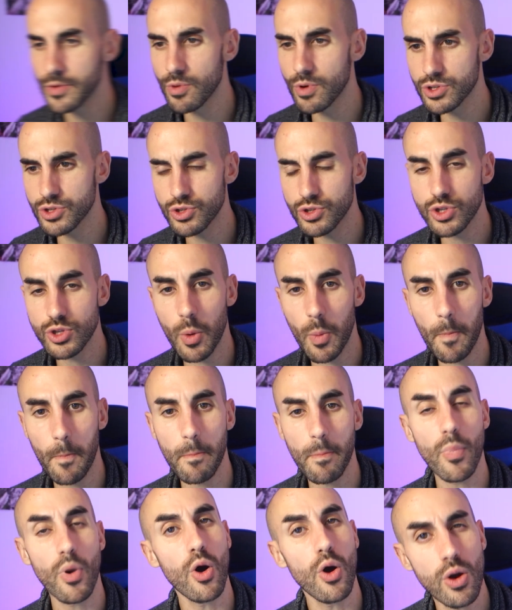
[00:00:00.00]
you want to know
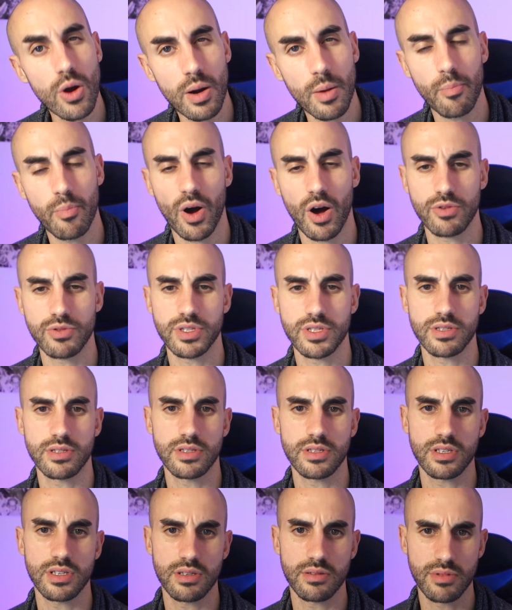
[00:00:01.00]
more about
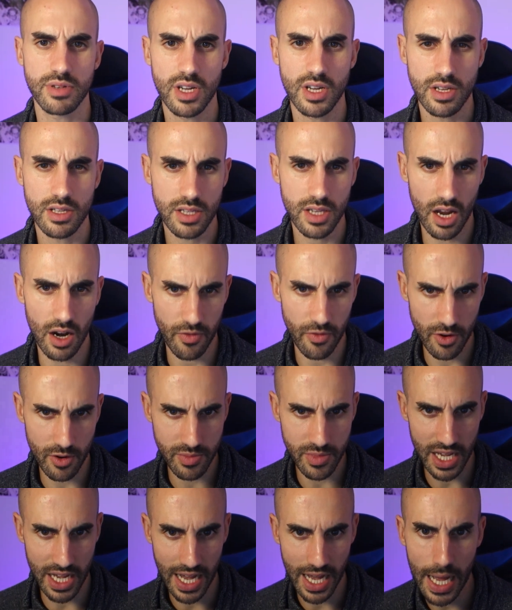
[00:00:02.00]
the team, they are
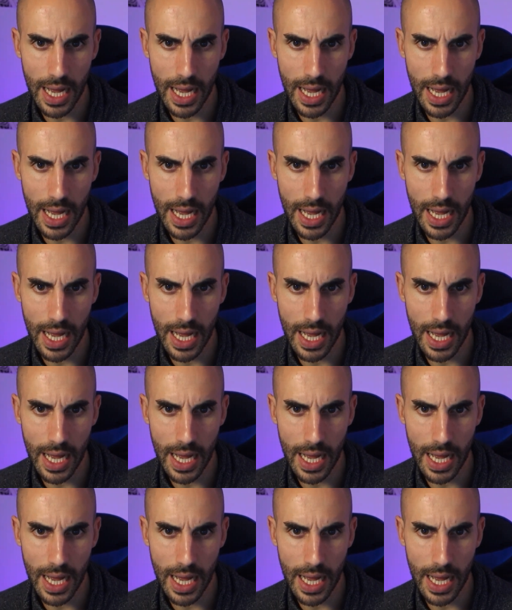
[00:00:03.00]
from the